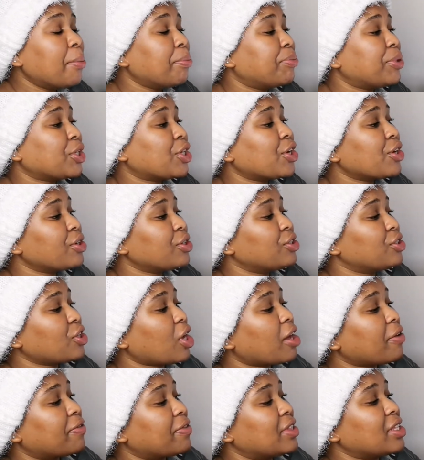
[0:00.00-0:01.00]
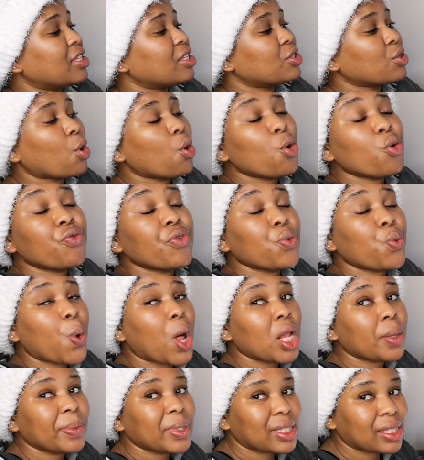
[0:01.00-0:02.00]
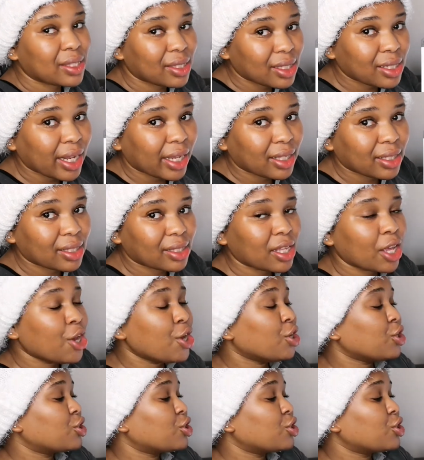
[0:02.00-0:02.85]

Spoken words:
because of these overwhelming sticks.